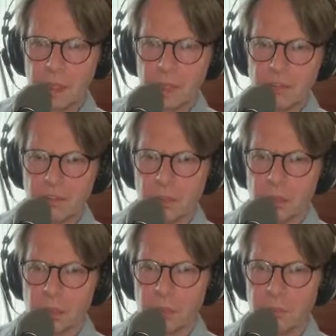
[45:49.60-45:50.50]

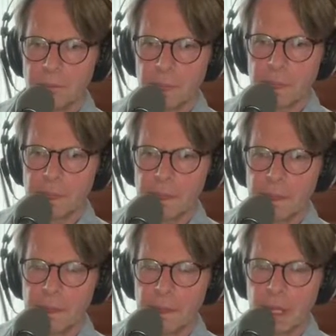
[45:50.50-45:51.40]
so
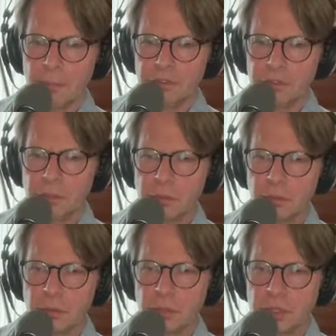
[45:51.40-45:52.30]
I also
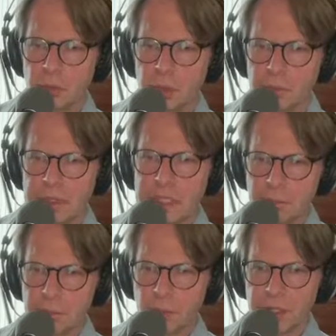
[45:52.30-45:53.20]
really want to make a
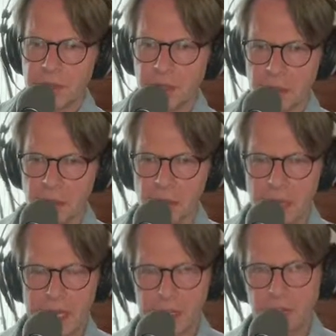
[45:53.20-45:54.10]
point here,
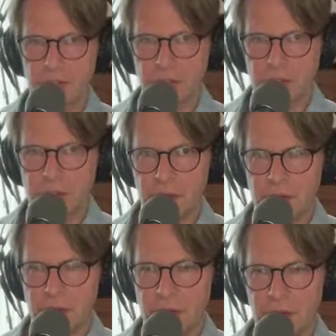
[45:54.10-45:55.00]
as
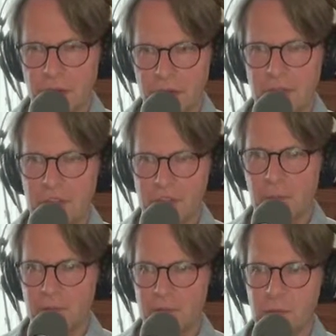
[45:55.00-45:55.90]
I've
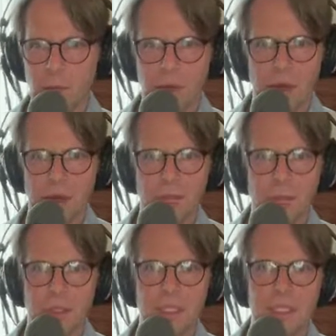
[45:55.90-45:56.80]
said before, that I
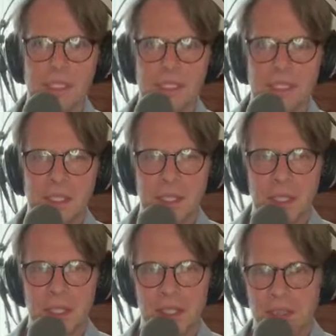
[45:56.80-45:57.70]
really
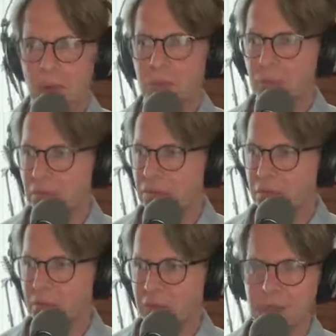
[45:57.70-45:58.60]
don't
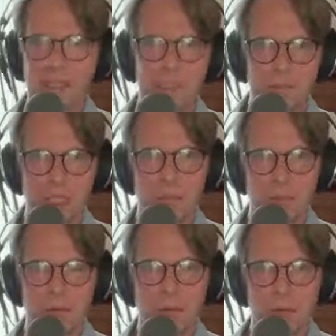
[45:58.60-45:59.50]
like
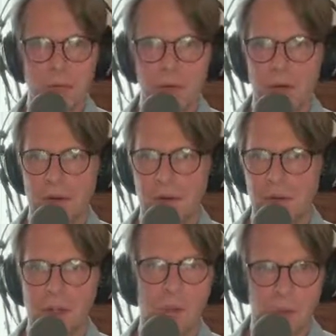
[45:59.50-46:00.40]
people who are
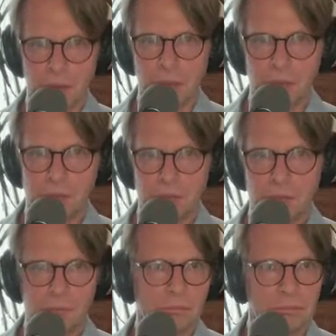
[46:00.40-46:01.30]
know-it-alls.
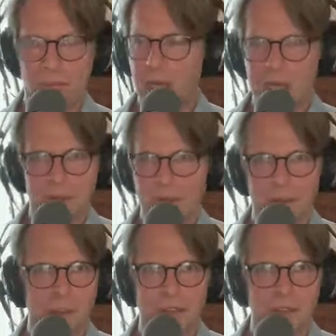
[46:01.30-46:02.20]
I don't
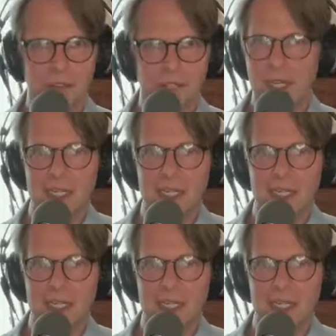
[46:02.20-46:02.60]
know everything. I